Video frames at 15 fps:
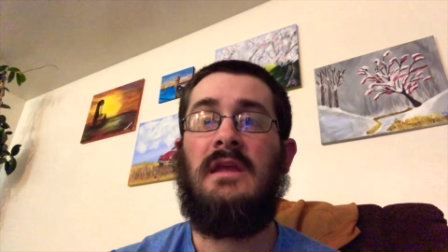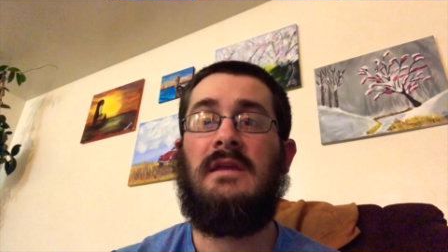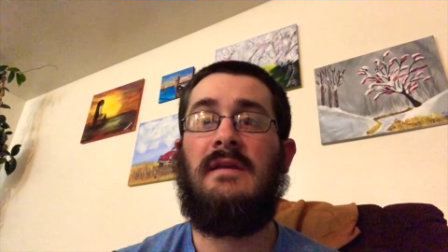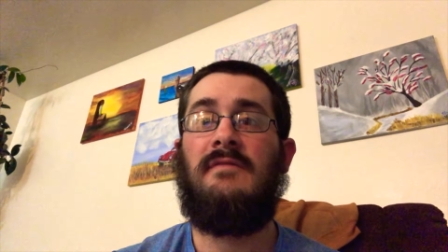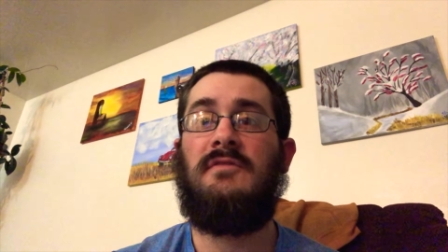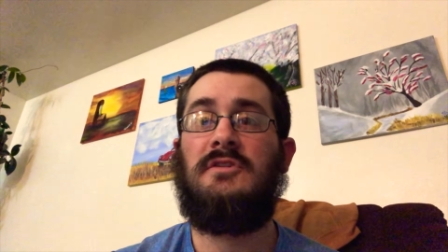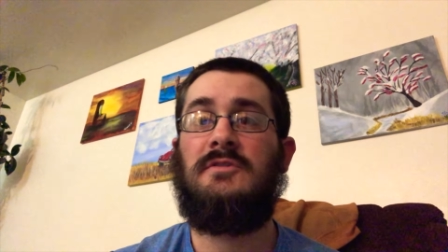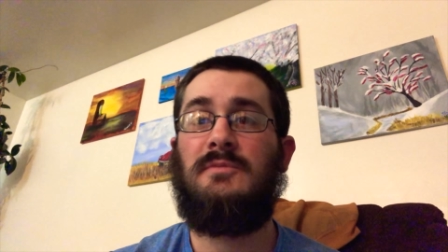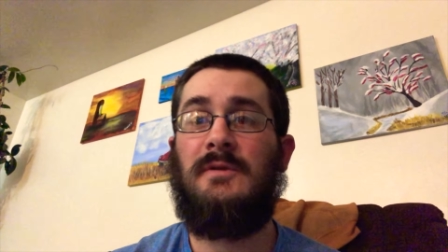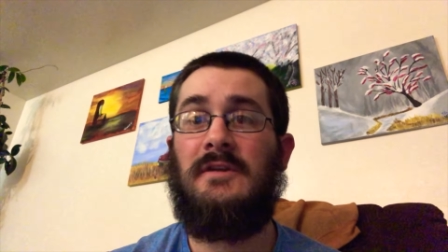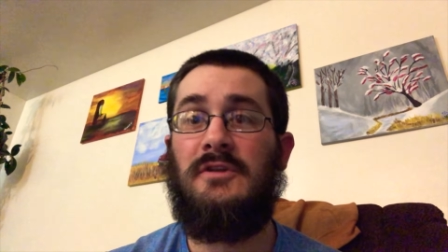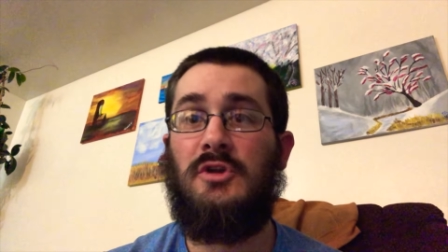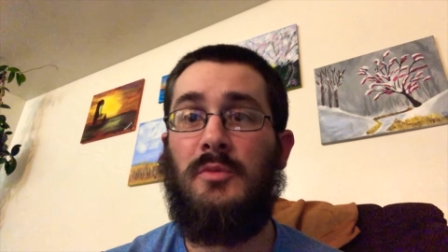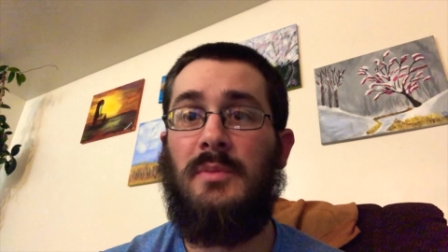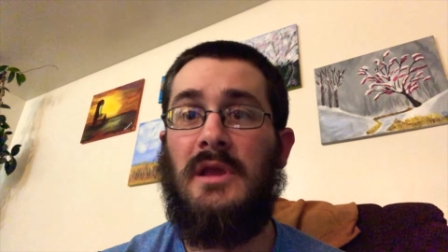Give this
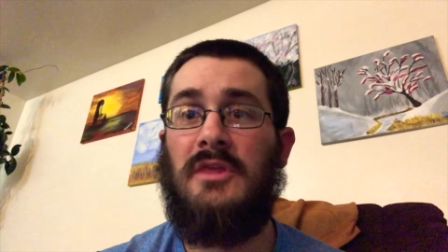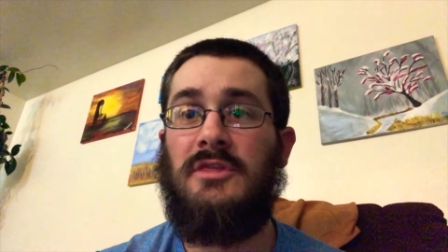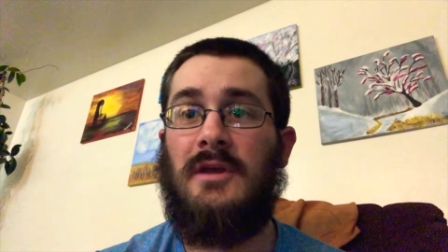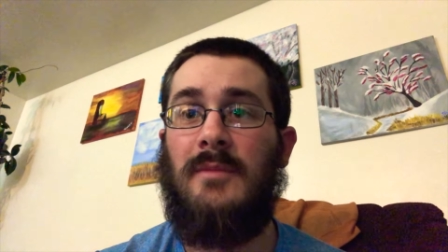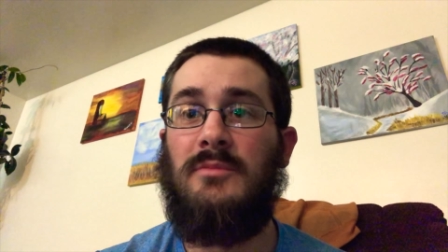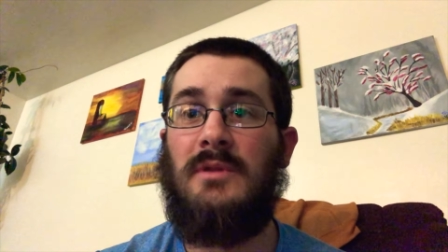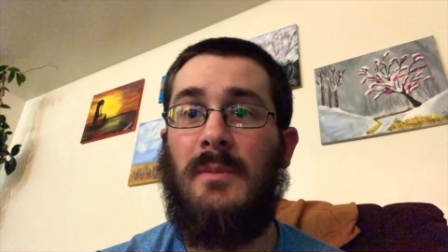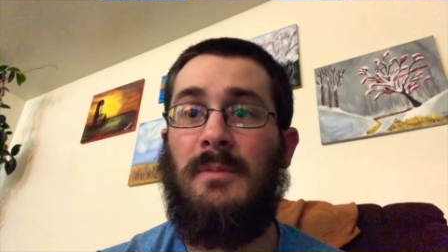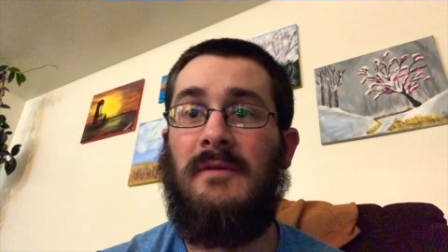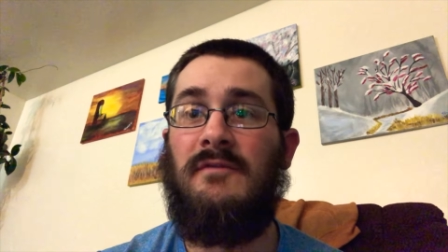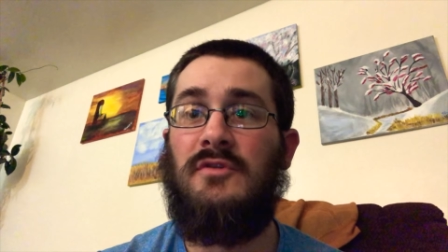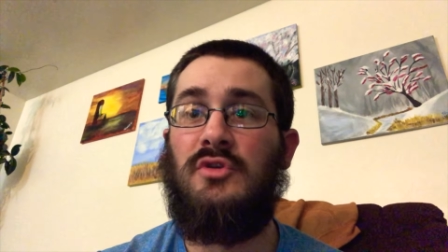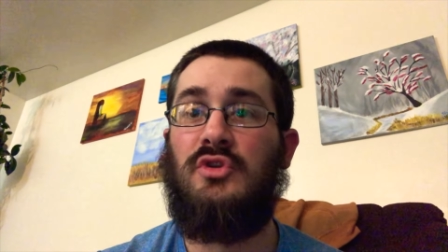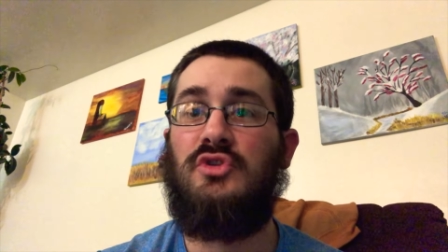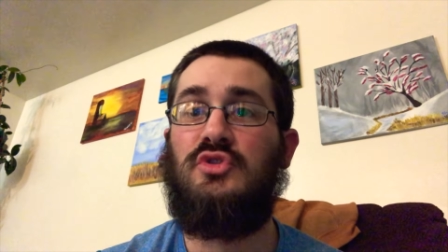video a big thumbs up
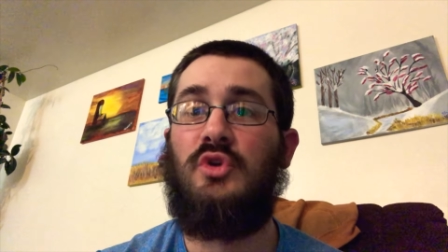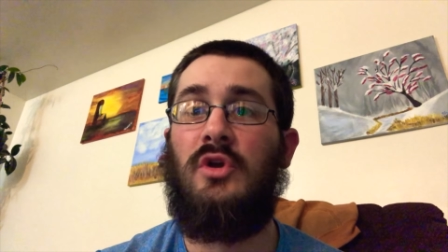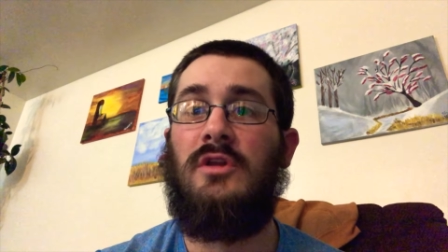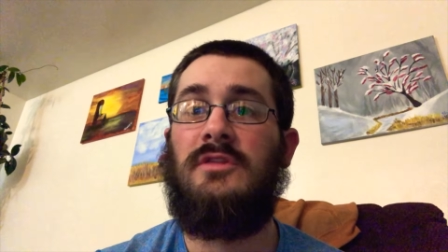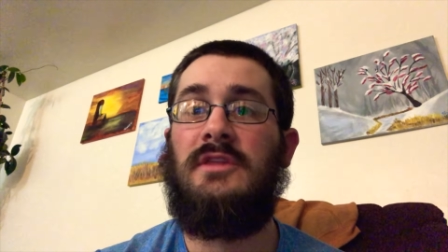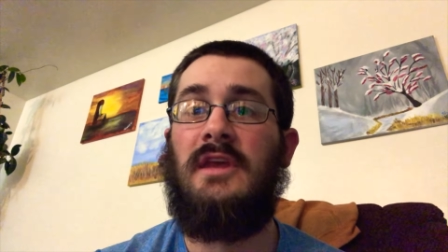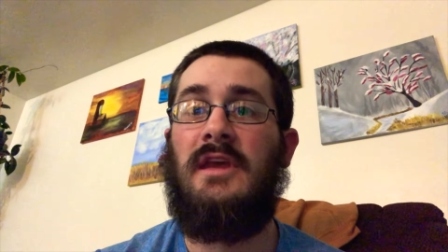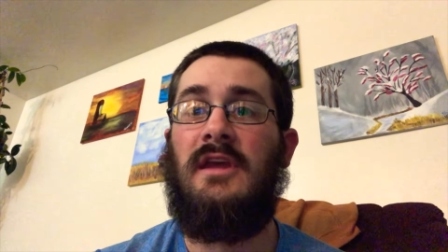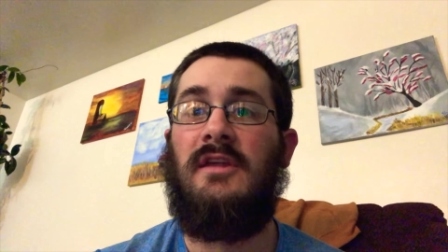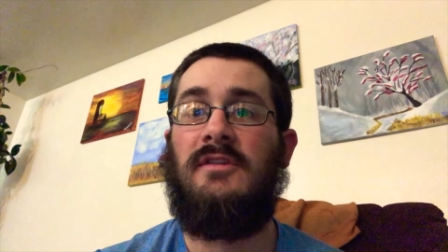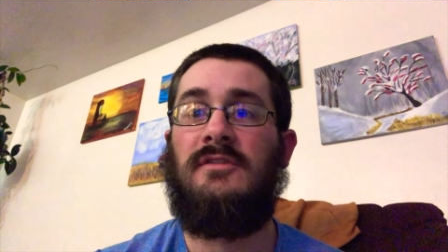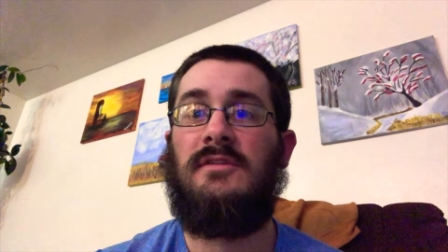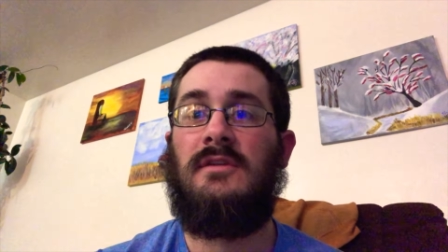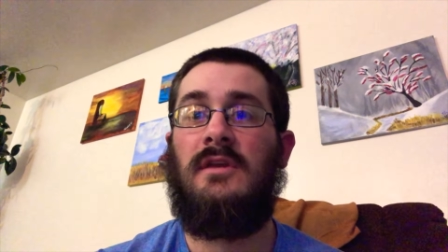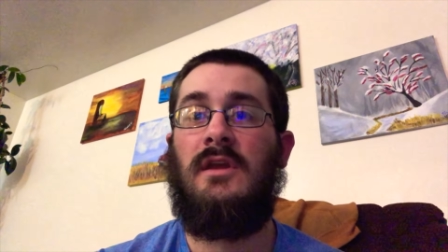if you enjoyed
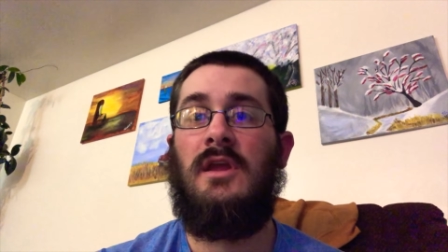this.